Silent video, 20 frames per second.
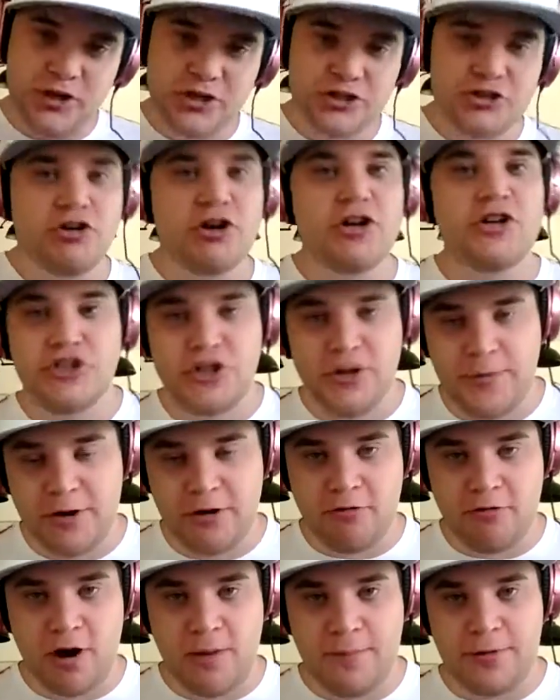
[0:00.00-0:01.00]
trust Jimmy
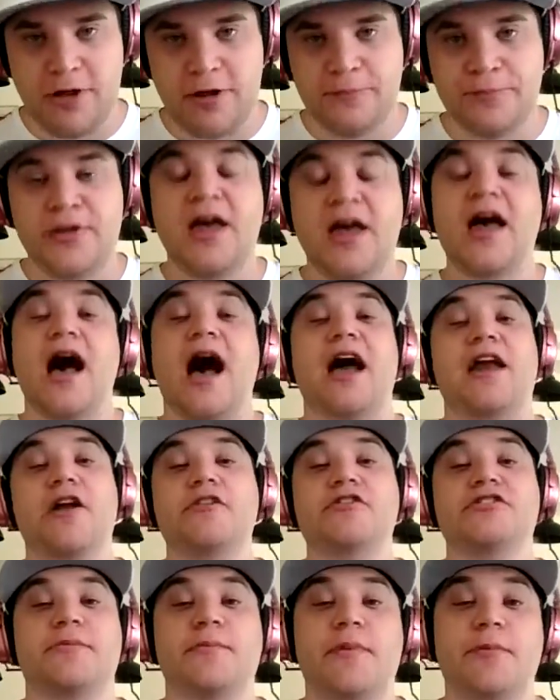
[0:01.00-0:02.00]
Garoppolo. I
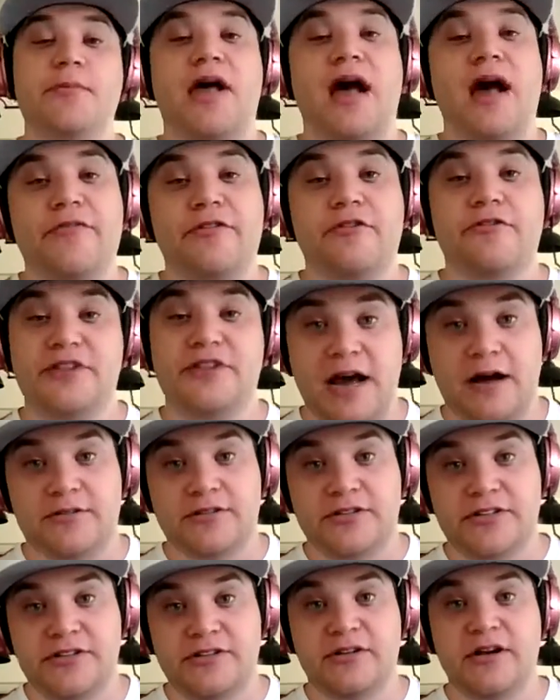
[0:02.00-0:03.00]
know some people have their
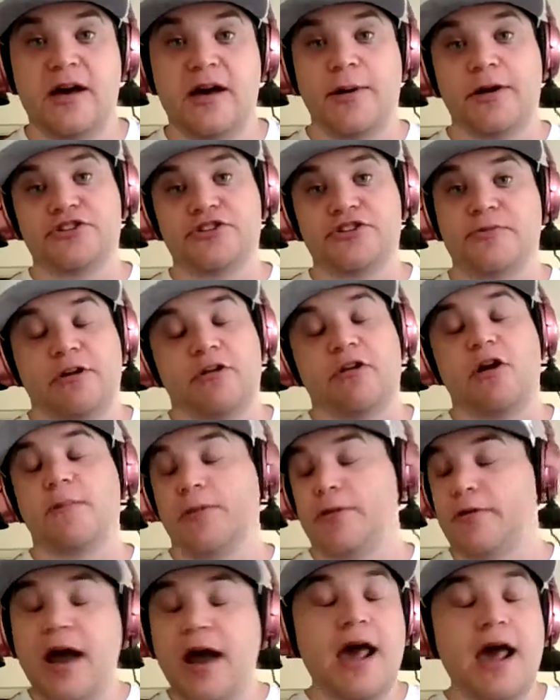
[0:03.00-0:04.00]
doubts about Jimmy
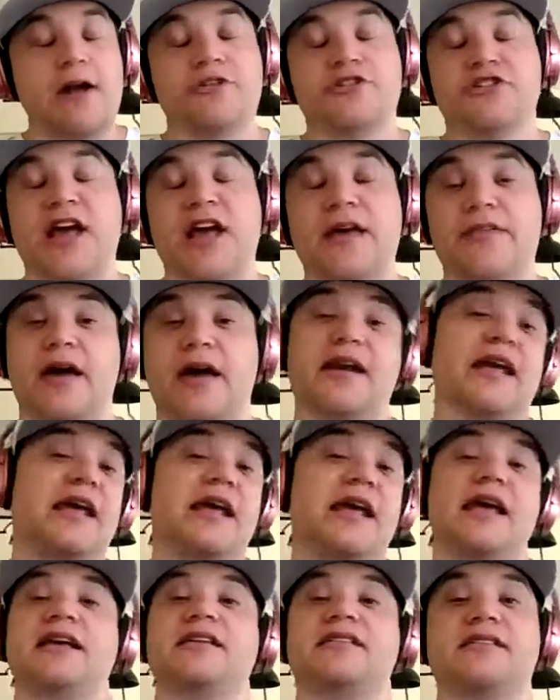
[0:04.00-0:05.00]
Garoppolo, and I understand that.
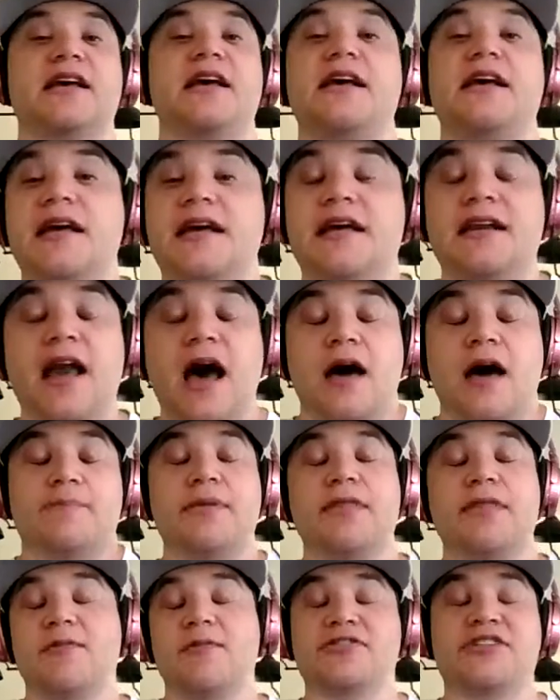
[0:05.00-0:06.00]
He has not
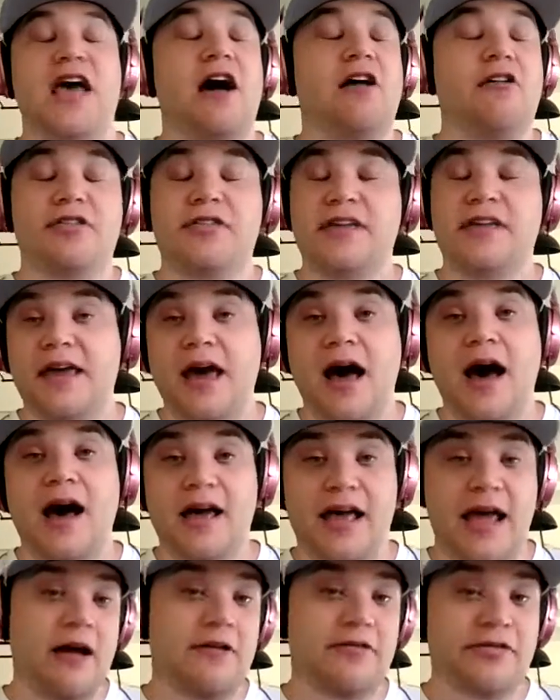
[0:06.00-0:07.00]
been the most healthy
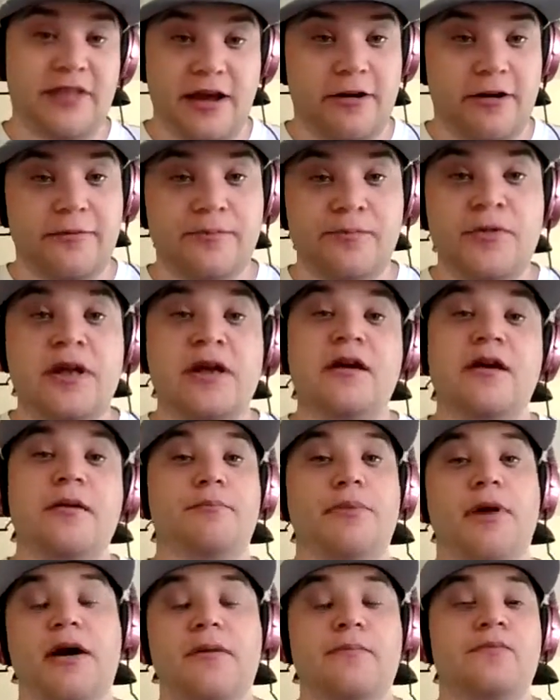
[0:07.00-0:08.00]
guy out there,
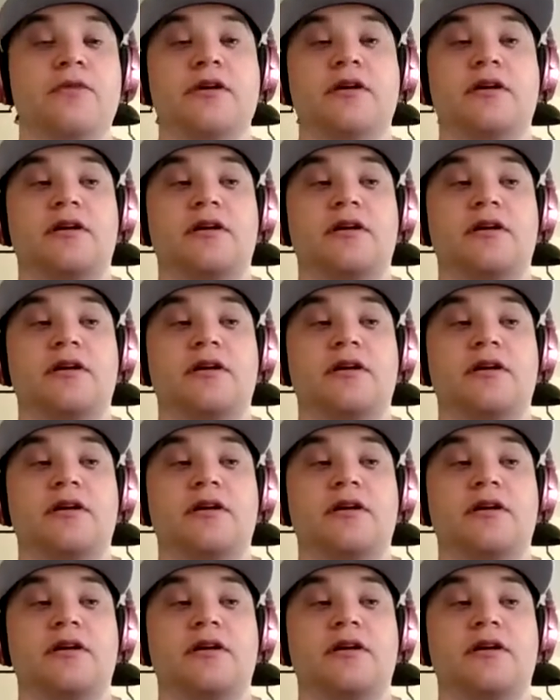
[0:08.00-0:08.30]
but